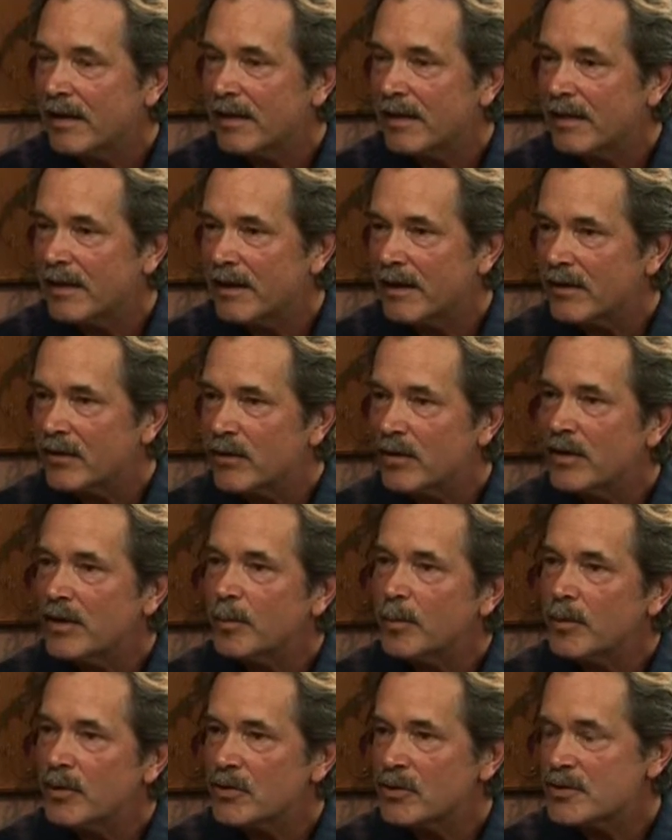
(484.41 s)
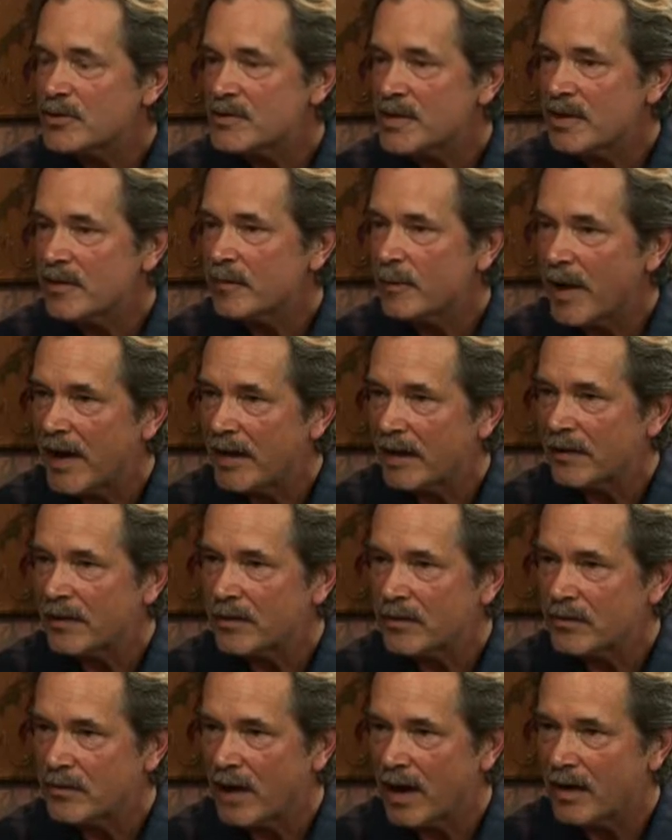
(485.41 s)
That you can put yourself back in
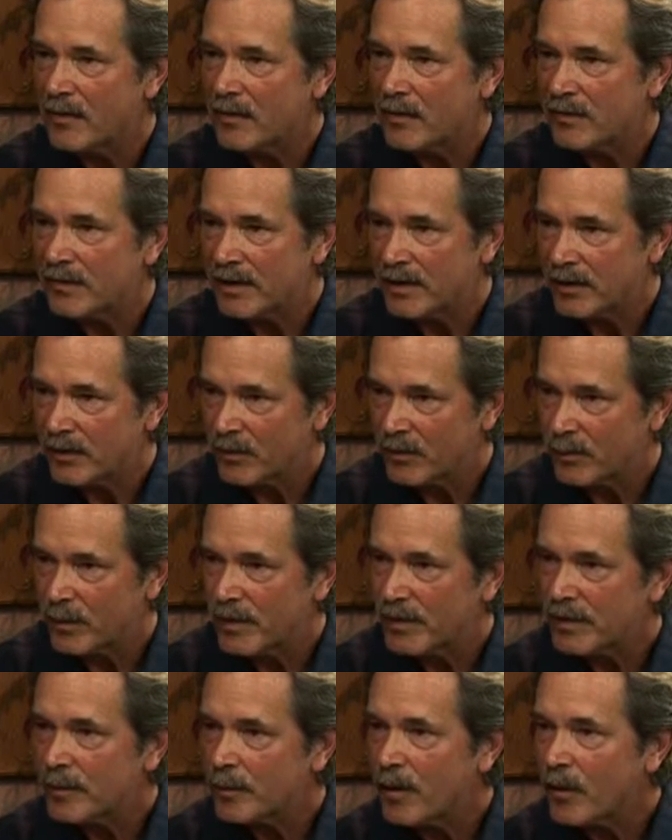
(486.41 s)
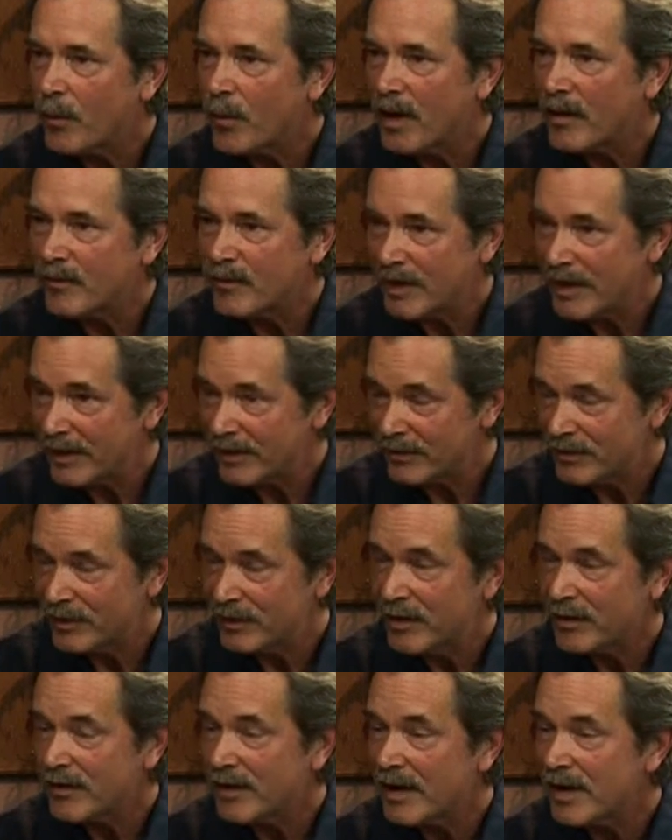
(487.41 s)
the driver's seat. I was speaking to my wife, Nancy, you
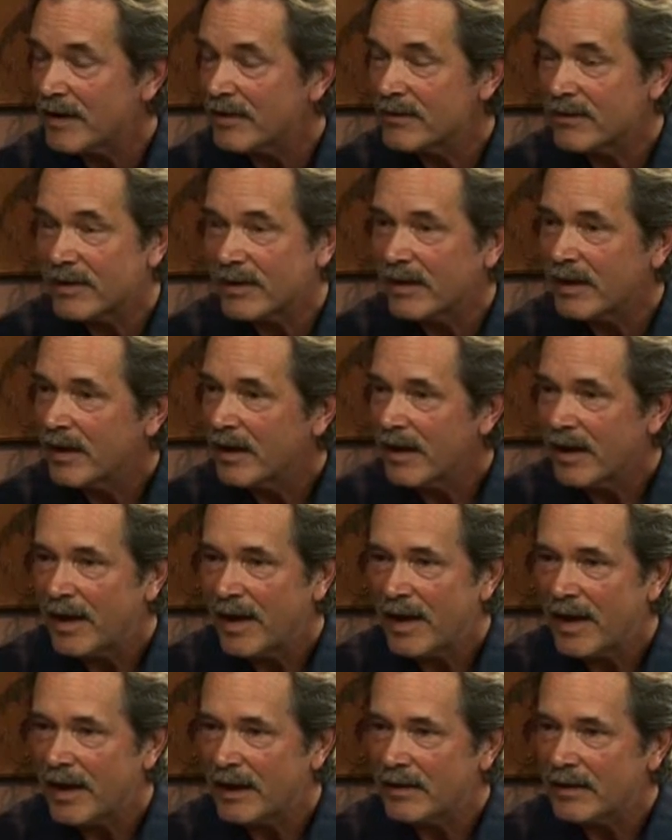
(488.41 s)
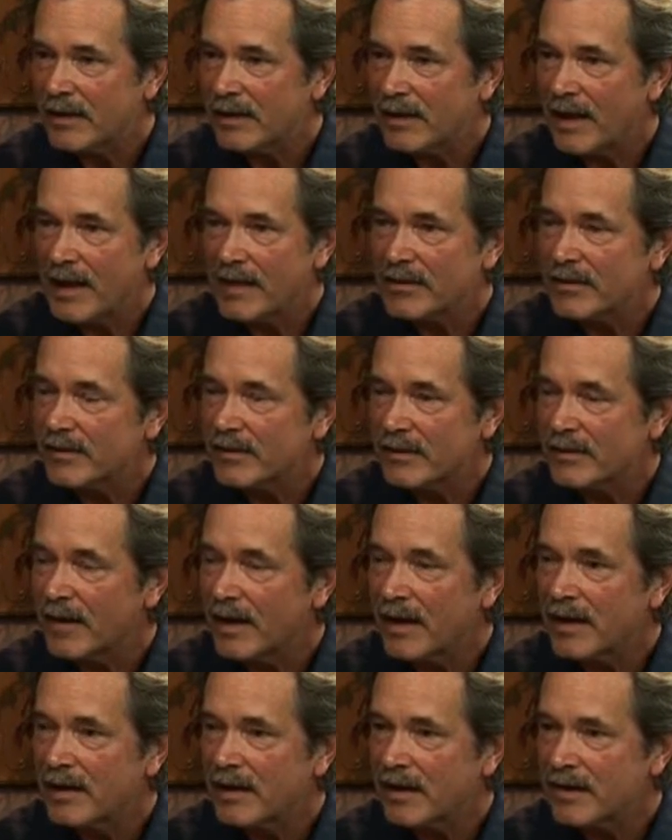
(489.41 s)
know Nancy, and last
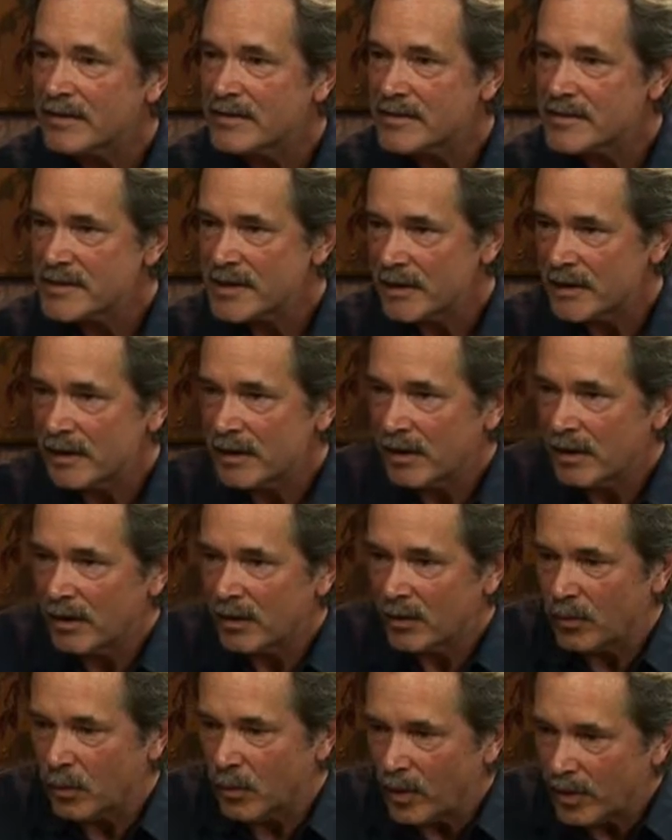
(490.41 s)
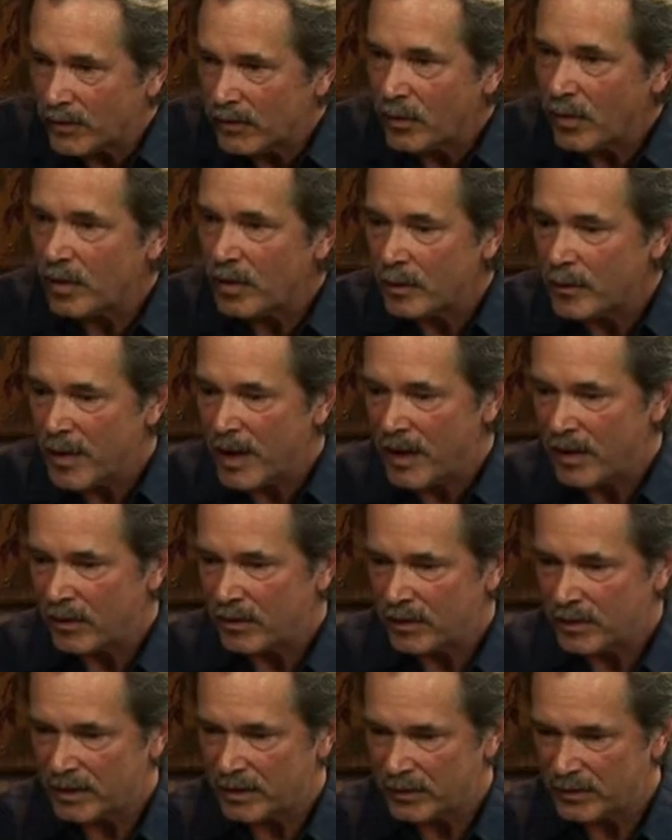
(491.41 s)
night, and I just said, what it's all
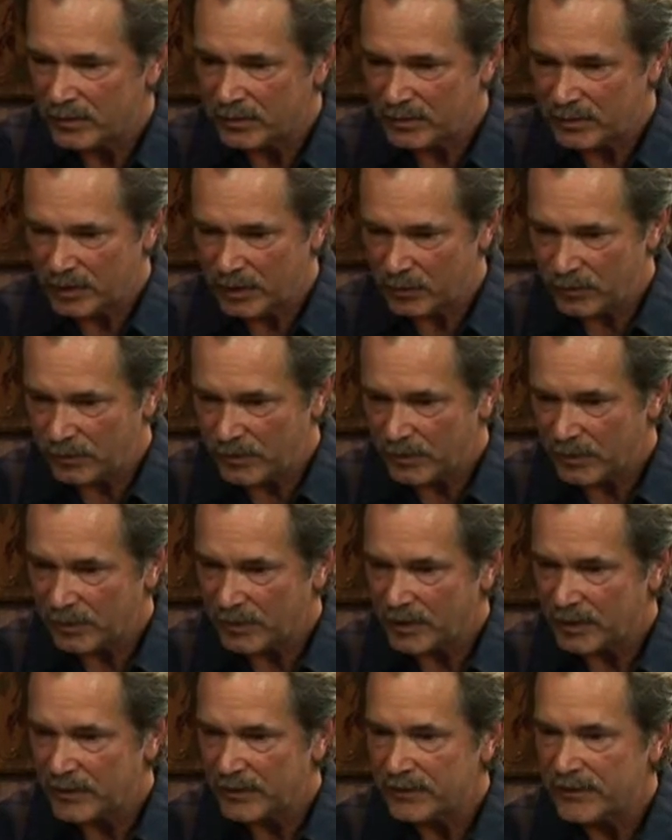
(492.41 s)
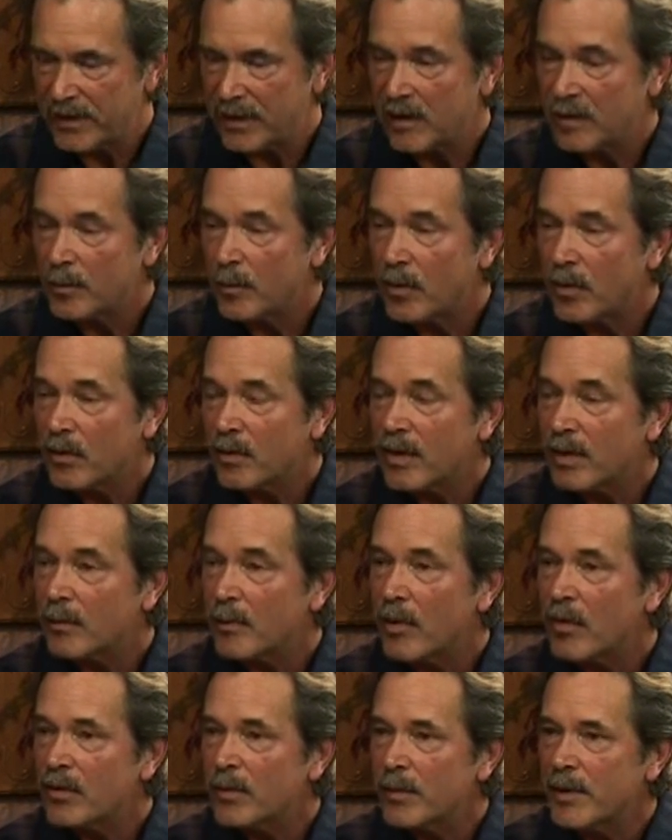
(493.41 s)
about is, I was thinking of like a sailboat, and
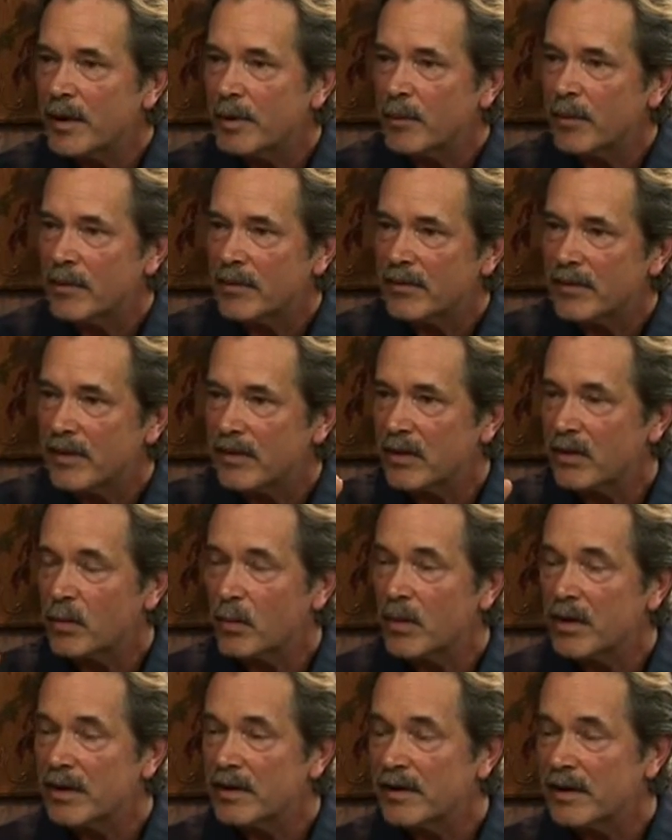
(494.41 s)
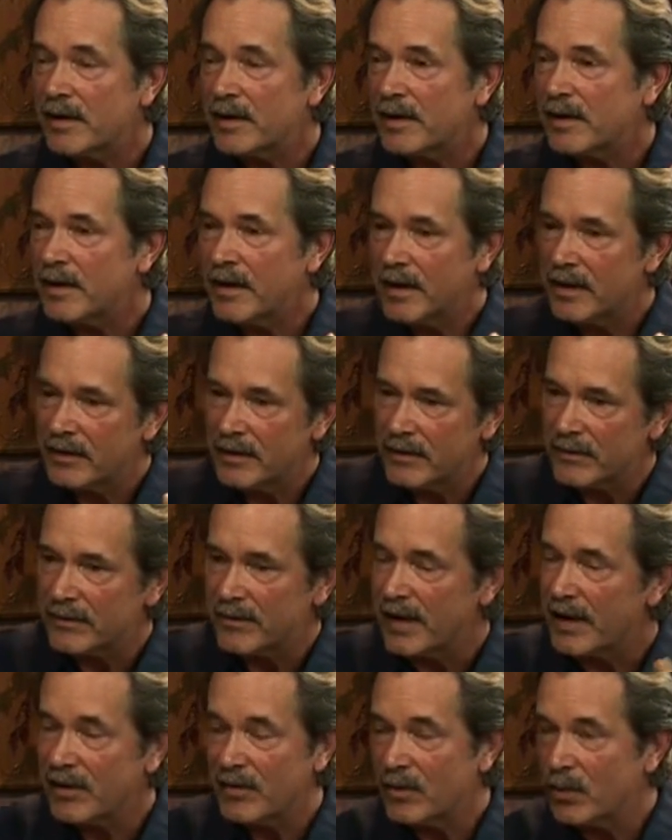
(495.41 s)
most people, it's like the wind and the
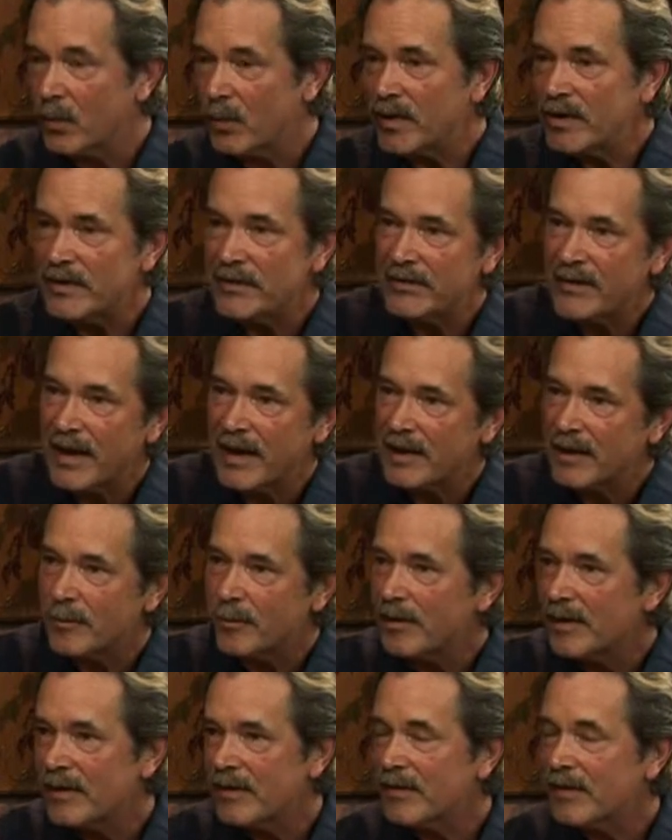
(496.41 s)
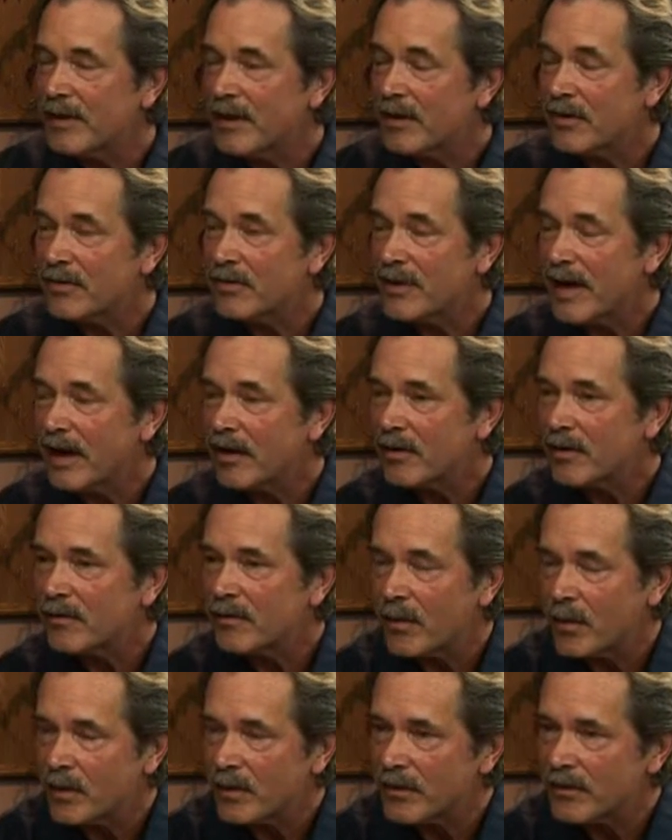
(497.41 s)
sail, and the wind is taking them here, there, scattered
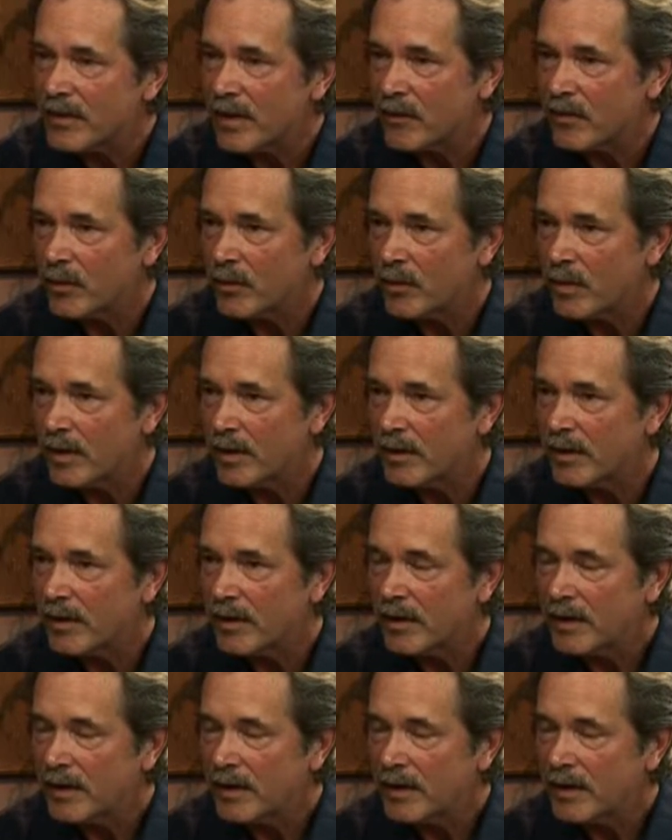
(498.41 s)
focus everywhere.